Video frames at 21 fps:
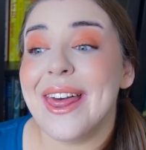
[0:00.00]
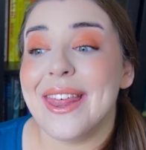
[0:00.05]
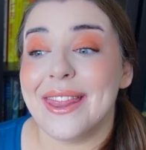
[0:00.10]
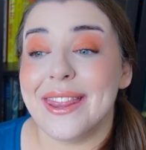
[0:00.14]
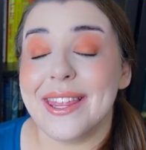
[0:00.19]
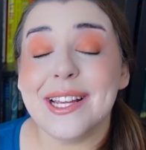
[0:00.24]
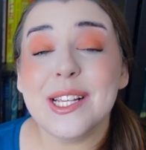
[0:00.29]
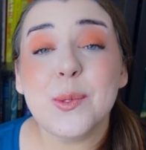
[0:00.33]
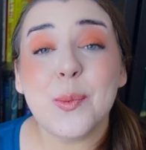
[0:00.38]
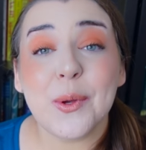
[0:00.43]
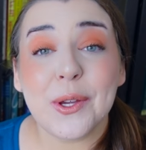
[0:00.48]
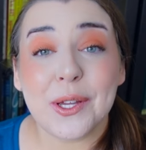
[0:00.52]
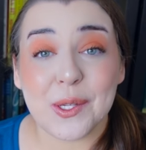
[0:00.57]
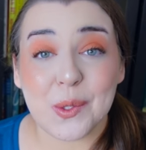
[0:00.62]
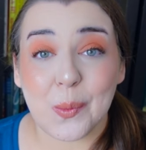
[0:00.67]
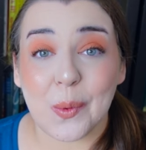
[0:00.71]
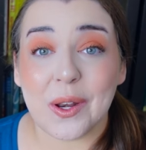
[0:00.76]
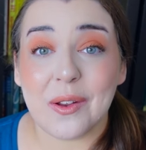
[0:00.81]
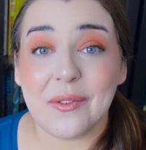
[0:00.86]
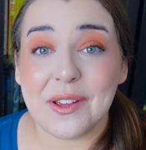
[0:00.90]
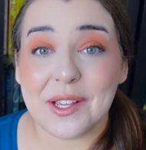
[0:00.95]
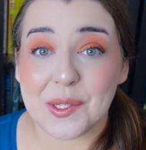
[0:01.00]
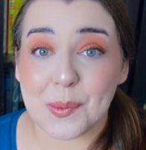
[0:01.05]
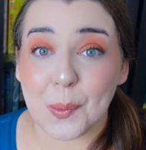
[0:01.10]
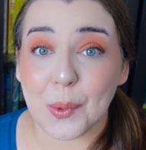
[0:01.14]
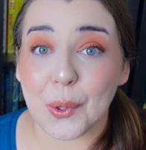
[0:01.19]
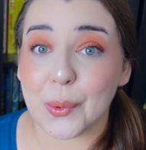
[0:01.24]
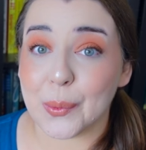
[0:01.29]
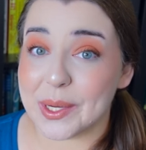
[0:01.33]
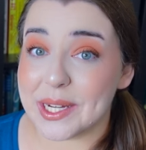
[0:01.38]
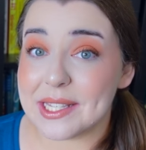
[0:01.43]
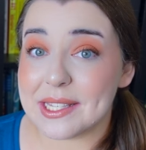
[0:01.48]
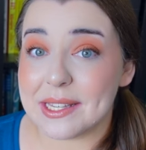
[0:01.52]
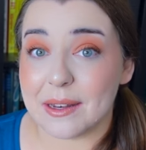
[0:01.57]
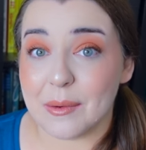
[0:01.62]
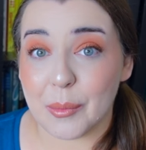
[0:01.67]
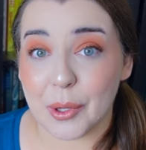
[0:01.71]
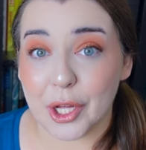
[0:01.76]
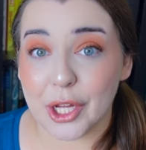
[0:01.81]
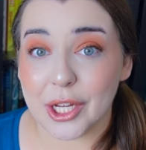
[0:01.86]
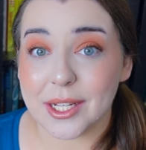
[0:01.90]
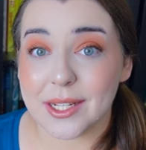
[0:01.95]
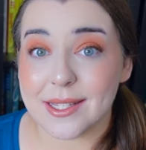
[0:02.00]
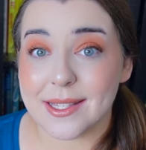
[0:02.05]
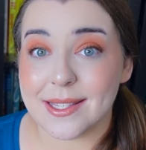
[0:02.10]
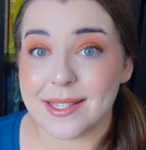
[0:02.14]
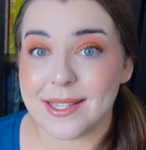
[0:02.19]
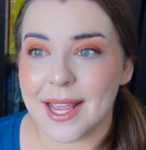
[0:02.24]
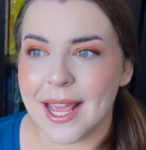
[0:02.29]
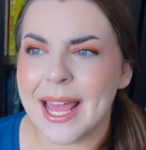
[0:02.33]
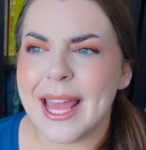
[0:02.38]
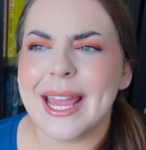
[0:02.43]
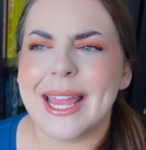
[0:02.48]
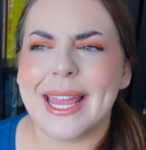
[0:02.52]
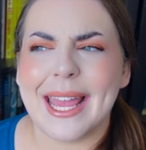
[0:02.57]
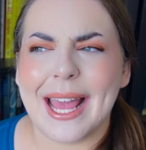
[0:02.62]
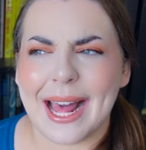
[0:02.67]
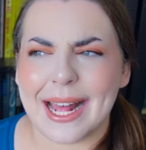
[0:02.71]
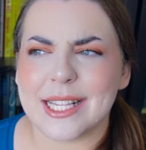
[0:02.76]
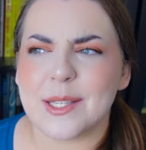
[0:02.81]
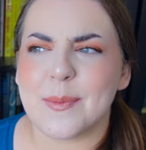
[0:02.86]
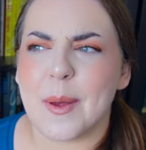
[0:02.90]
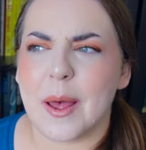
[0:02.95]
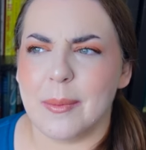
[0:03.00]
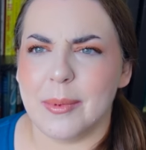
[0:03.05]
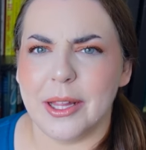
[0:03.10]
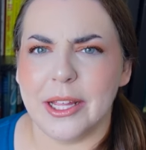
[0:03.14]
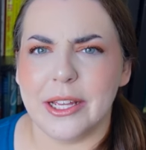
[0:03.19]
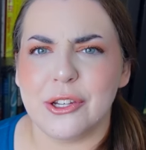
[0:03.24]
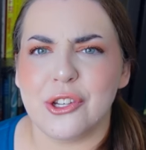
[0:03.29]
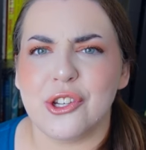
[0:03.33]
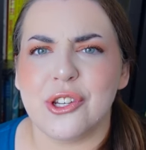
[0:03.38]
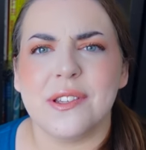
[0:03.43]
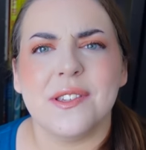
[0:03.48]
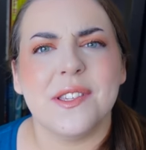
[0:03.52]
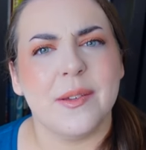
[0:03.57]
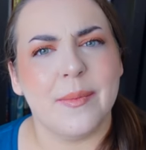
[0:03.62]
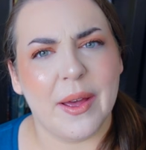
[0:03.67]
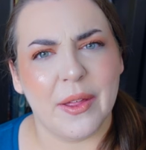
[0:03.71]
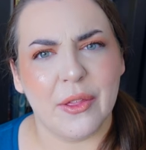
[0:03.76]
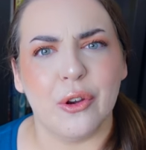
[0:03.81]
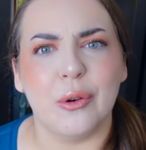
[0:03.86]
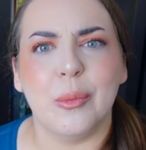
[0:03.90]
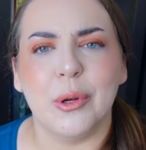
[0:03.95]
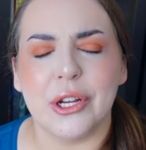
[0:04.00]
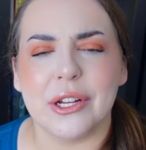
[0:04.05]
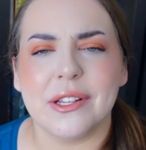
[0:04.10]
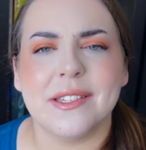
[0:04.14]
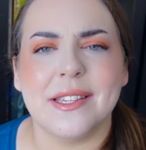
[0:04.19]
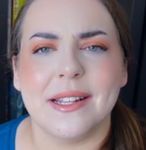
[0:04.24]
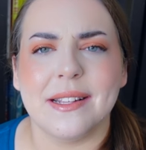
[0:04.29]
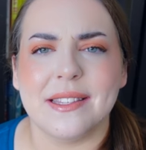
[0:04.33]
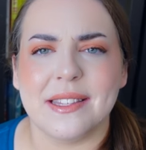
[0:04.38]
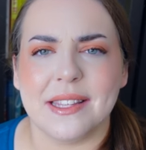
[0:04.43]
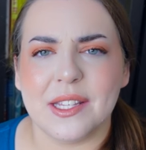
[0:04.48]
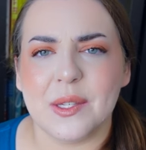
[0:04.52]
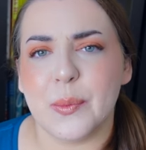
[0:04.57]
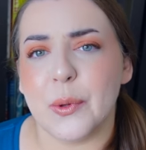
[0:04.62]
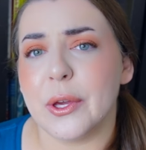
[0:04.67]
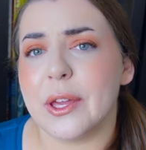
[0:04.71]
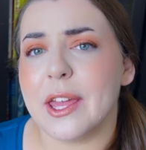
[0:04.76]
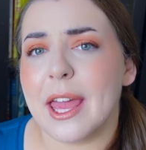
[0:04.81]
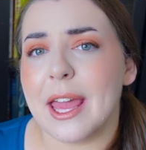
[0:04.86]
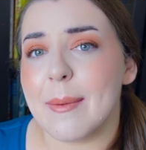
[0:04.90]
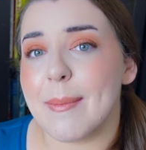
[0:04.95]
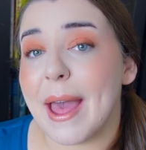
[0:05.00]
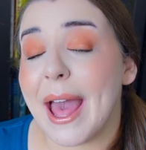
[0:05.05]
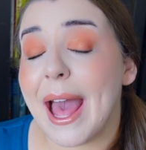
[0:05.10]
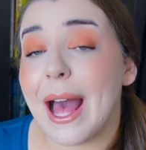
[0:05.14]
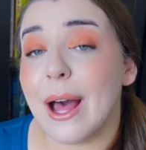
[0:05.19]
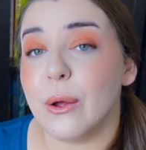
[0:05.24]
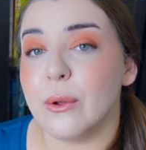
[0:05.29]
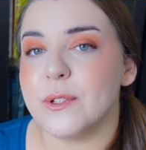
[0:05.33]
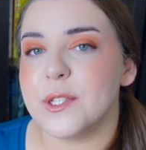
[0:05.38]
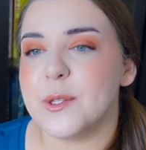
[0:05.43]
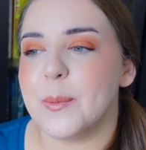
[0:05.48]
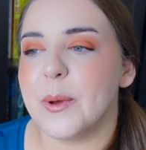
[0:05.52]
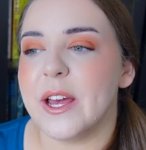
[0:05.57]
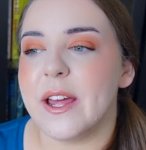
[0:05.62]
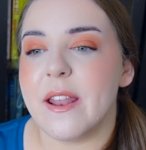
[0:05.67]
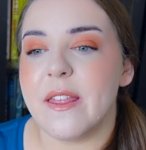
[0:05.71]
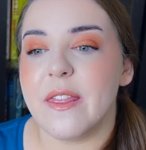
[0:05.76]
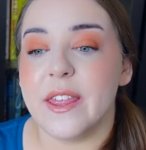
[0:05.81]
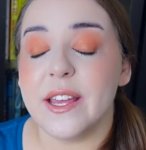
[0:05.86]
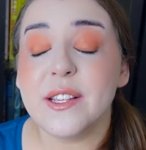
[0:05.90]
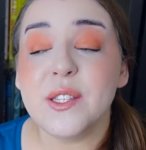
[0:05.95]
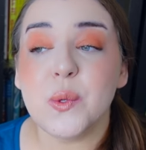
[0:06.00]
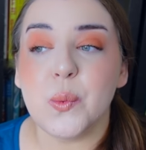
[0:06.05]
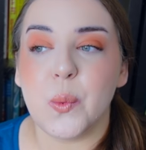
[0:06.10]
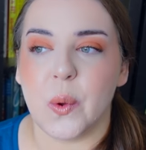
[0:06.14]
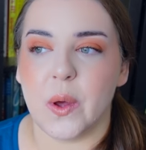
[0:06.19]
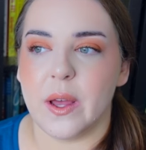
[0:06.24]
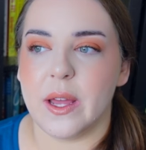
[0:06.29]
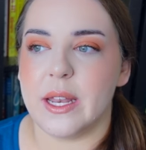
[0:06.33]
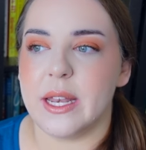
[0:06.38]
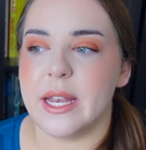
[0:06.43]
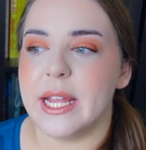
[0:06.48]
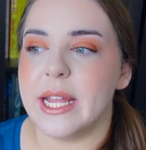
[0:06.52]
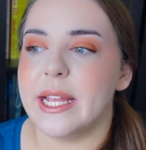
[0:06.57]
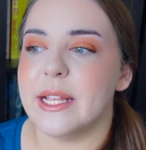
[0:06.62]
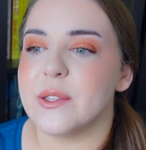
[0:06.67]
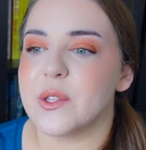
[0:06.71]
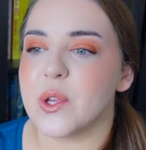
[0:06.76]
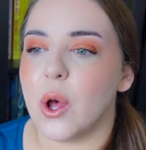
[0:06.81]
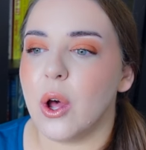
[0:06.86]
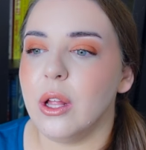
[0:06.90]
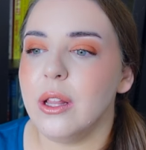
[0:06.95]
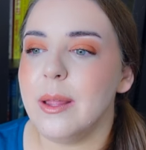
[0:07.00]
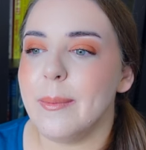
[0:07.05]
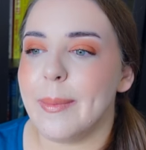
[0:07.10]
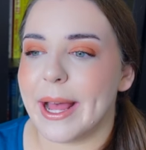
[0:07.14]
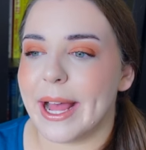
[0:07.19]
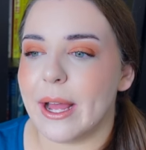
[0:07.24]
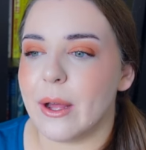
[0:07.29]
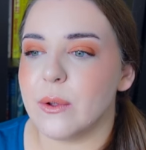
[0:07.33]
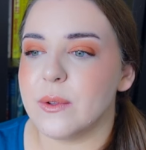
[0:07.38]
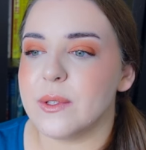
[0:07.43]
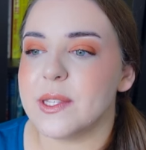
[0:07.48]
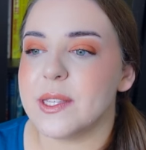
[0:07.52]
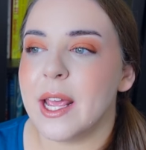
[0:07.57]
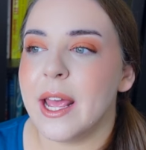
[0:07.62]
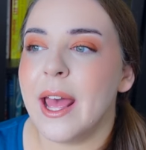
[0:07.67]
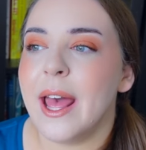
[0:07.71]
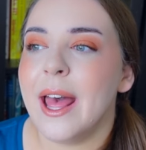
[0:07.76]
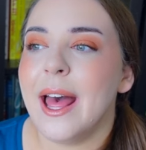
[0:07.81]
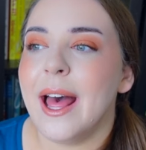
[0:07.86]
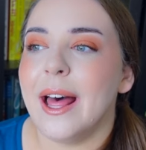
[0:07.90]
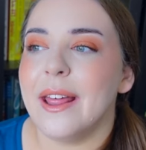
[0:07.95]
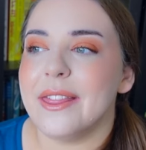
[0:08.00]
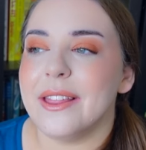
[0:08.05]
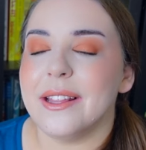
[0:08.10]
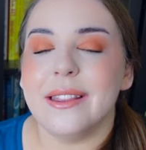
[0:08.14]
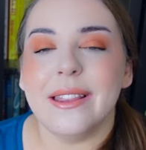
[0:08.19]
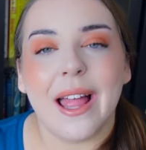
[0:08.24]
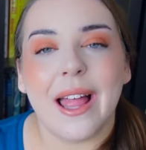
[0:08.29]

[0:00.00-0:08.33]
This book is one of his more recent books. He has published some other books since this book came out, but this one is all about the